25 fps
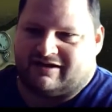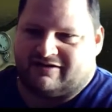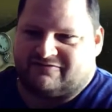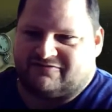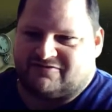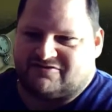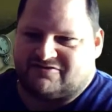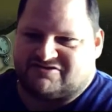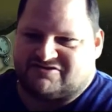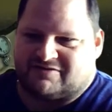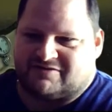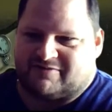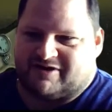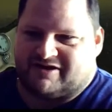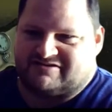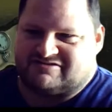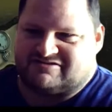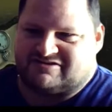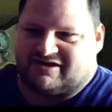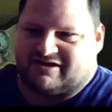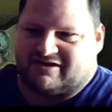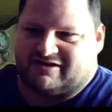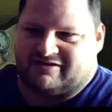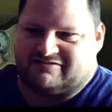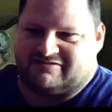First time I
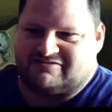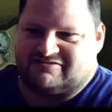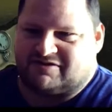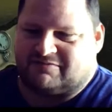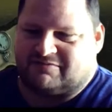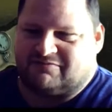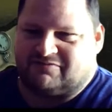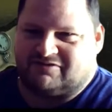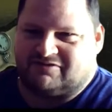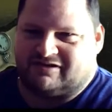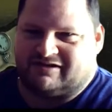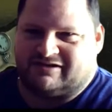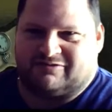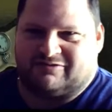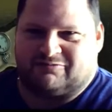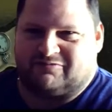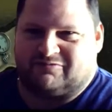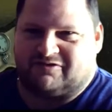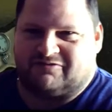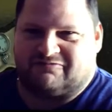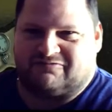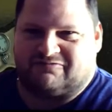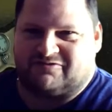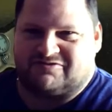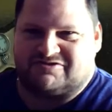saw
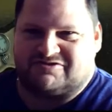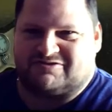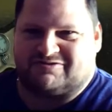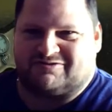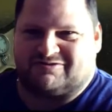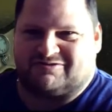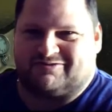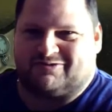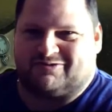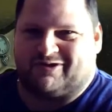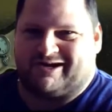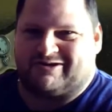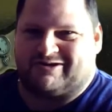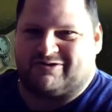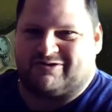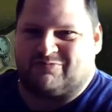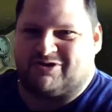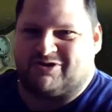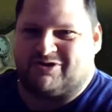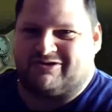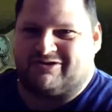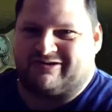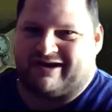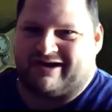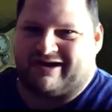the first great
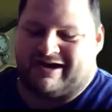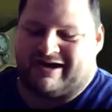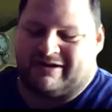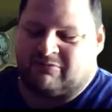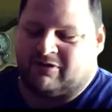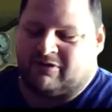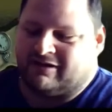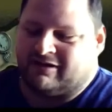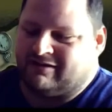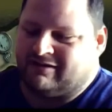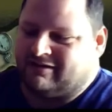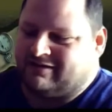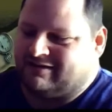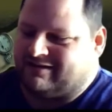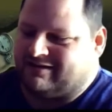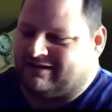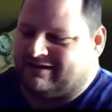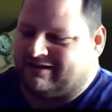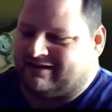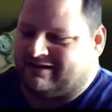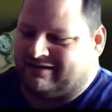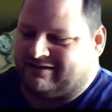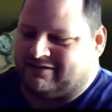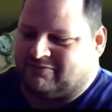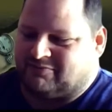computer game
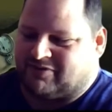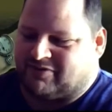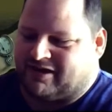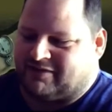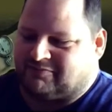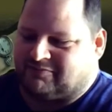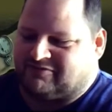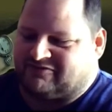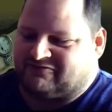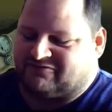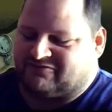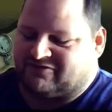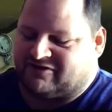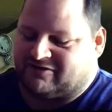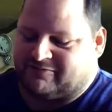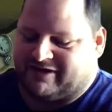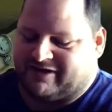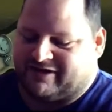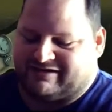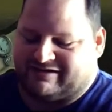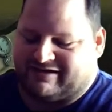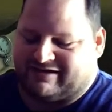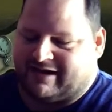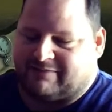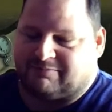that popped in front of me
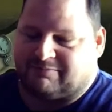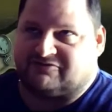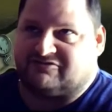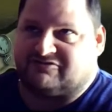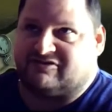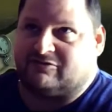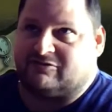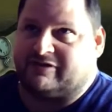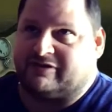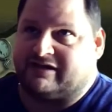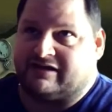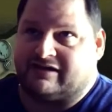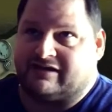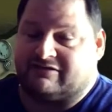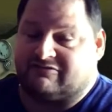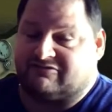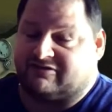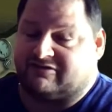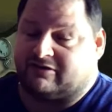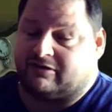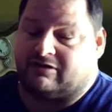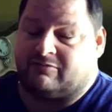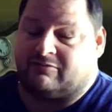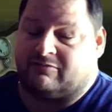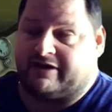on an Apple IIe, and I was
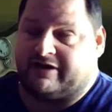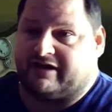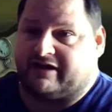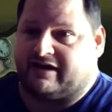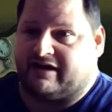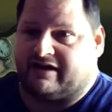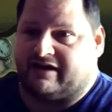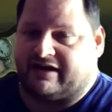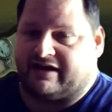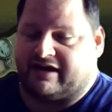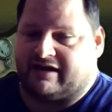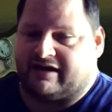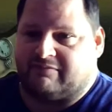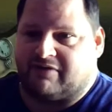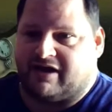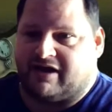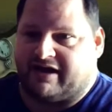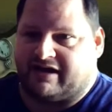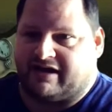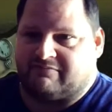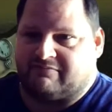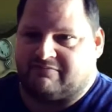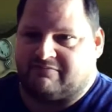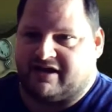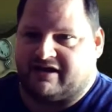like, oh my God, I
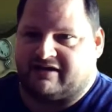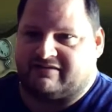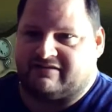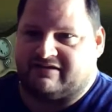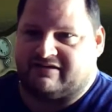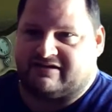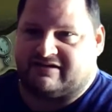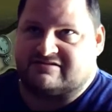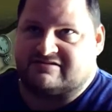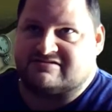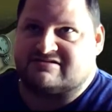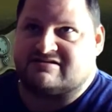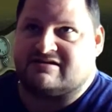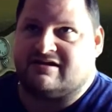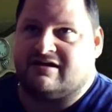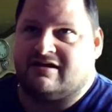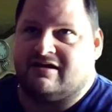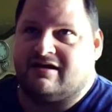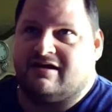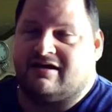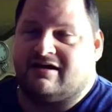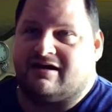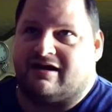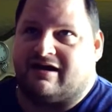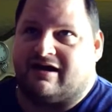gotta make these.
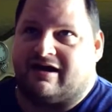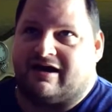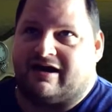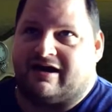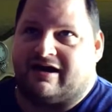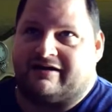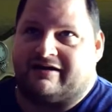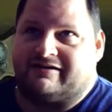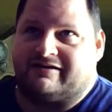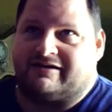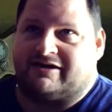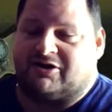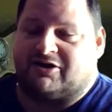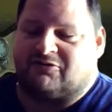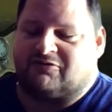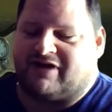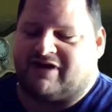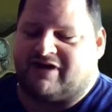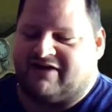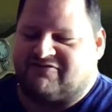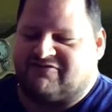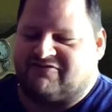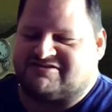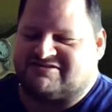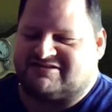
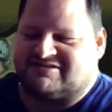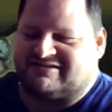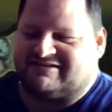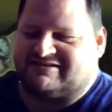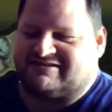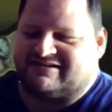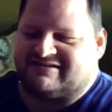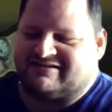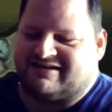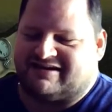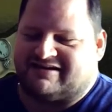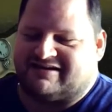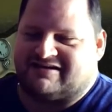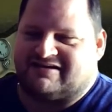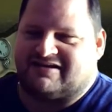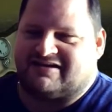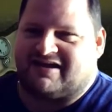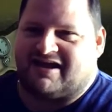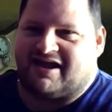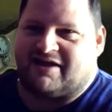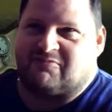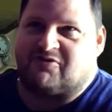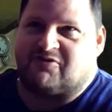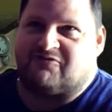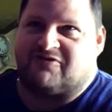Obviously didn't get into
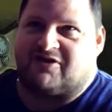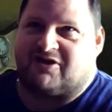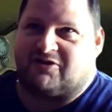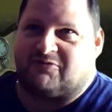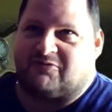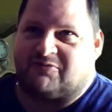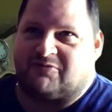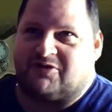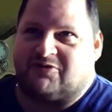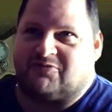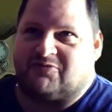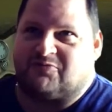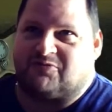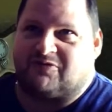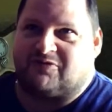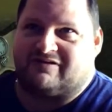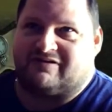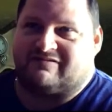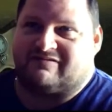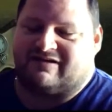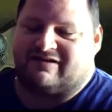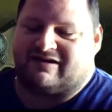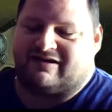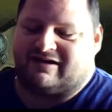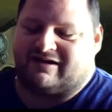game development,
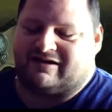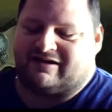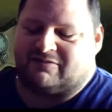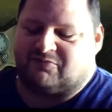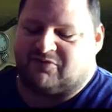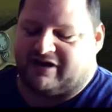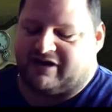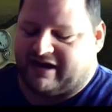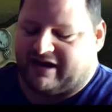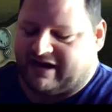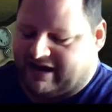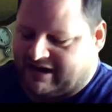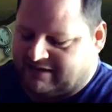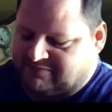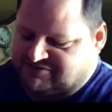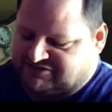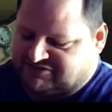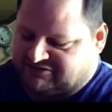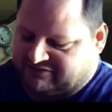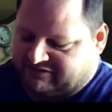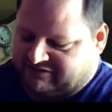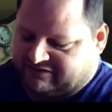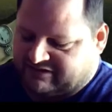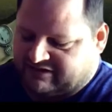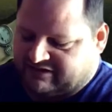but I
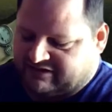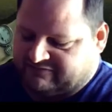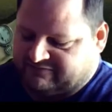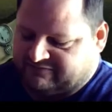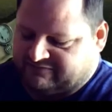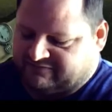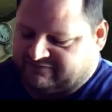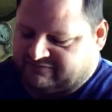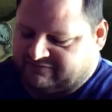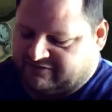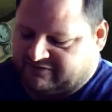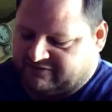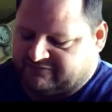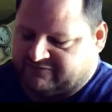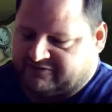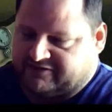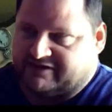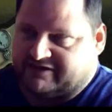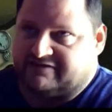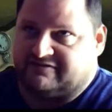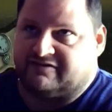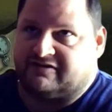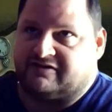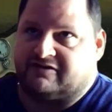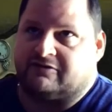absolutely love what
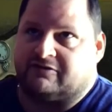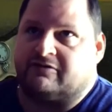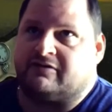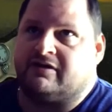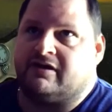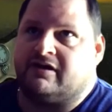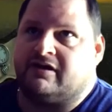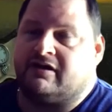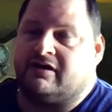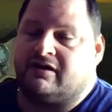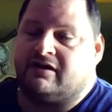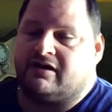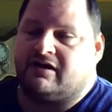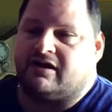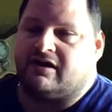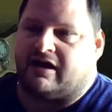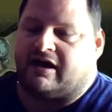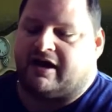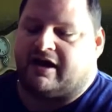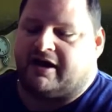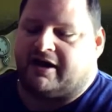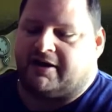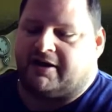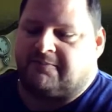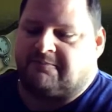I do.
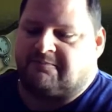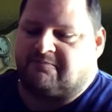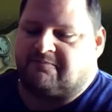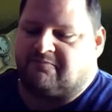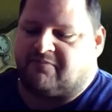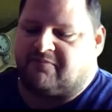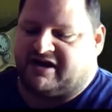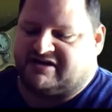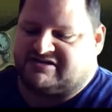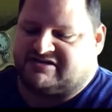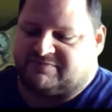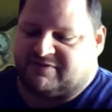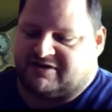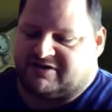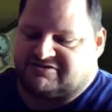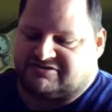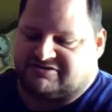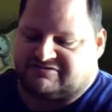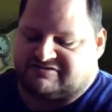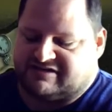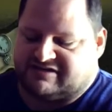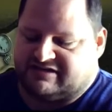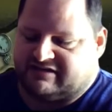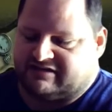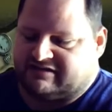My
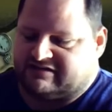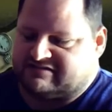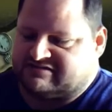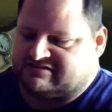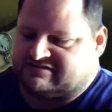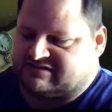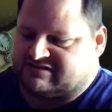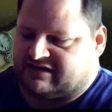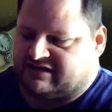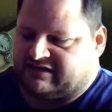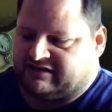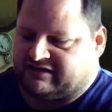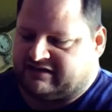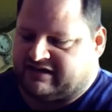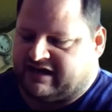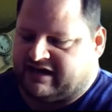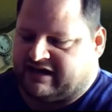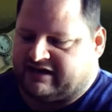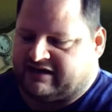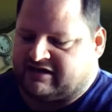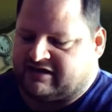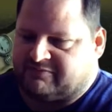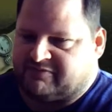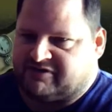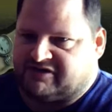specialty is
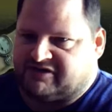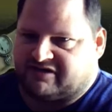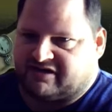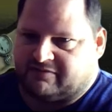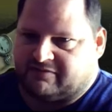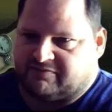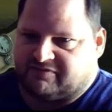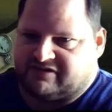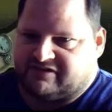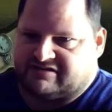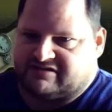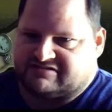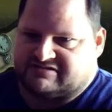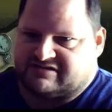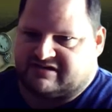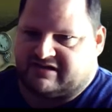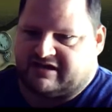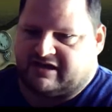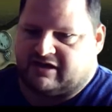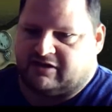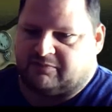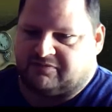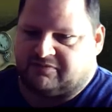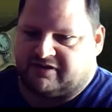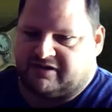I come into companies and I
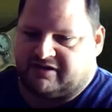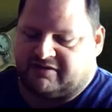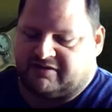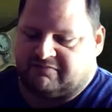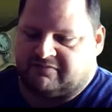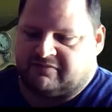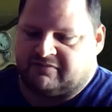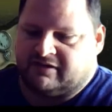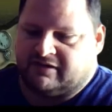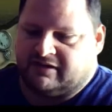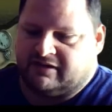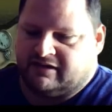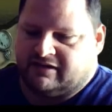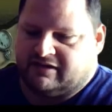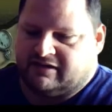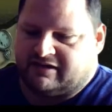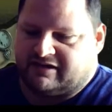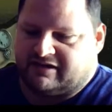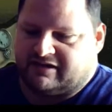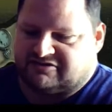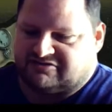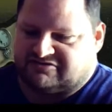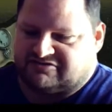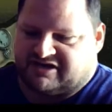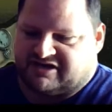help them
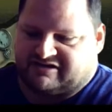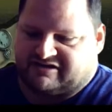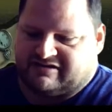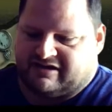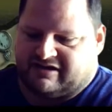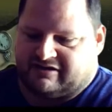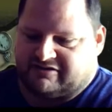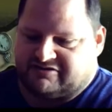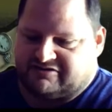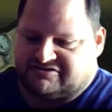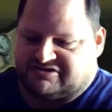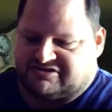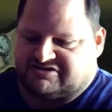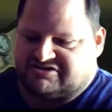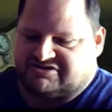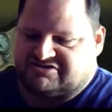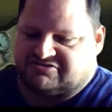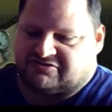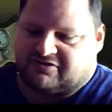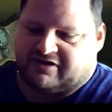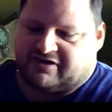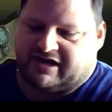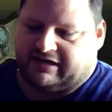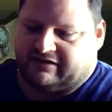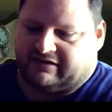get their technology
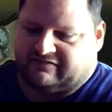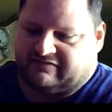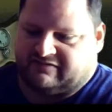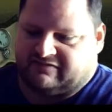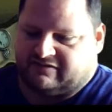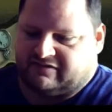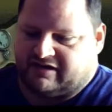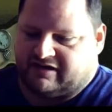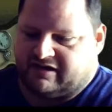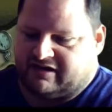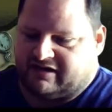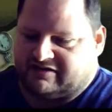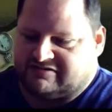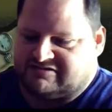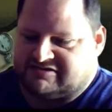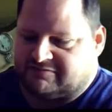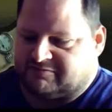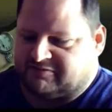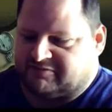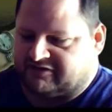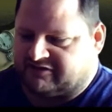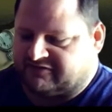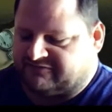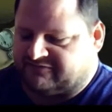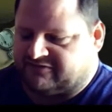straight,
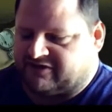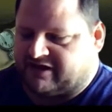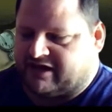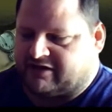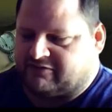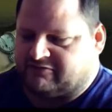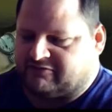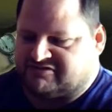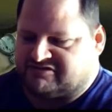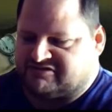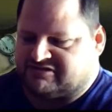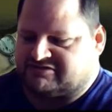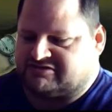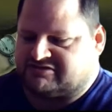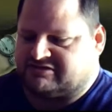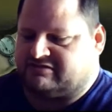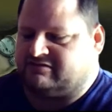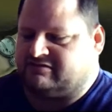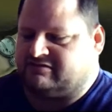typically for acquisition.